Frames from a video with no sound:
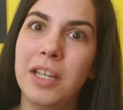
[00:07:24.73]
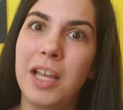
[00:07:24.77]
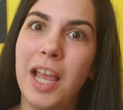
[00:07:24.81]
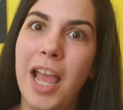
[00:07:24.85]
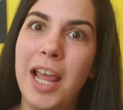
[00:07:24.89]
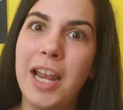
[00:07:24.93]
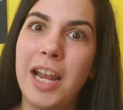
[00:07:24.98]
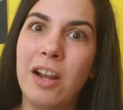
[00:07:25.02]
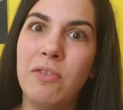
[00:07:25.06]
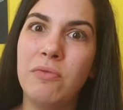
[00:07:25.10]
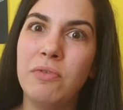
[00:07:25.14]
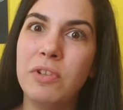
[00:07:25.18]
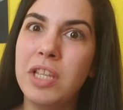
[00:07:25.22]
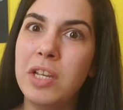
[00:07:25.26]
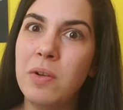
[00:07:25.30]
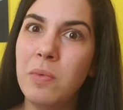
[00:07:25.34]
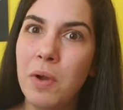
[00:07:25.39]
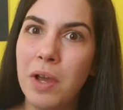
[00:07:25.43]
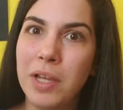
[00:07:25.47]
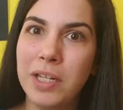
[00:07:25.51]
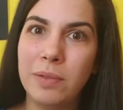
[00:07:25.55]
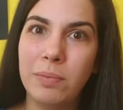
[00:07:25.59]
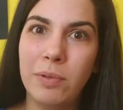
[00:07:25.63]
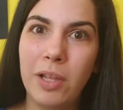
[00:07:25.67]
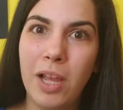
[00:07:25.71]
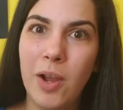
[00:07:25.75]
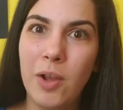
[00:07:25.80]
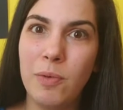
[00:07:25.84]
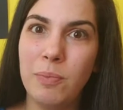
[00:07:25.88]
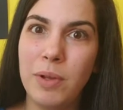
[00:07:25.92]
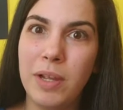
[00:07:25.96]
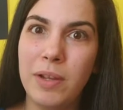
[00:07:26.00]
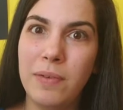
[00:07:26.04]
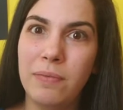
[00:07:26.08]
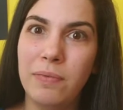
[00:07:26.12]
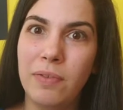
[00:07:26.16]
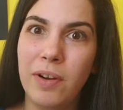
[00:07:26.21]
and I really wanted to play with
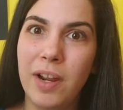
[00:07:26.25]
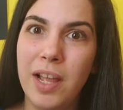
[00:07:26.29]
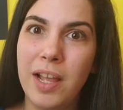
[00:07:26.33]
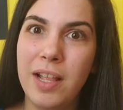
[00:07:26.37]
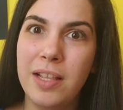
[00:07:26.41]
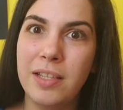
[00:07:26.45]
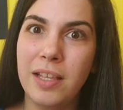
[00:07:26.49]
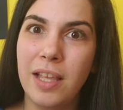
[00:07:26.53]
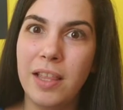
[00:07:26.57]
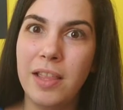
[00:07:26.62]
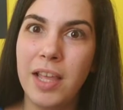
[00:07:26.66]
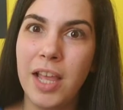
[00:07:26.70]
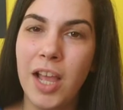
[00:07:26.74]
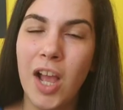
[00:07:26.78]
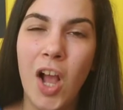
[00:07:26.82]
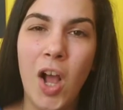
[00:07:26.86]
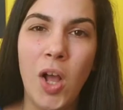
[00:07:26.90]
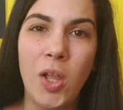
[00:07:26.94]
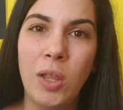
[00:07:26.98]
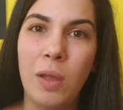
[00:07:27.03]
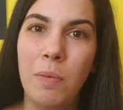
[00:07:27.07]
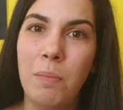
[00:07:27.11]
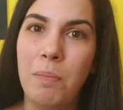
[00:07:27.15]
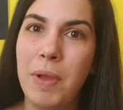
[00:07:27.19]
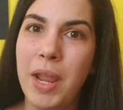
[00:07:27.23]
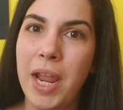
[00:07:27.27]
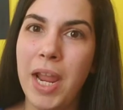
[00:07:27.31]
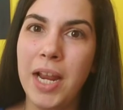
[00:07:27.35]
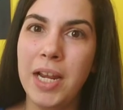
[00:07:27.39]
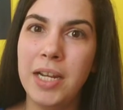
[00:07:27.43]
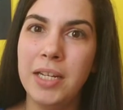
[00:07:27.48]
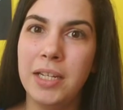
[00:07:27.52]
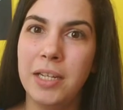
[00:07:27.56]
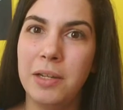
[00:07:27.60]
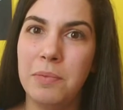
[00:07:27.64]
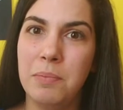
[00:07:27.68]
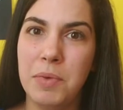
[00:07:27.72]
my friends and they all
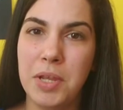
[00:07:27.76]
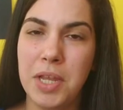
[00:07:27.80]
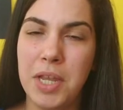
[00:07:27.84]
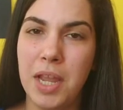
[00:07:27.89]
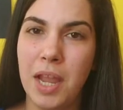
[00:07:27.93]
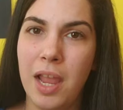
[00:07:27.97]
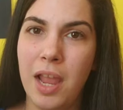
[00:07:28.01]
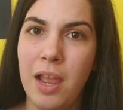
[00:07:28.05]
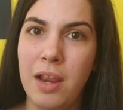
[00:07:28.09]
abandoned me,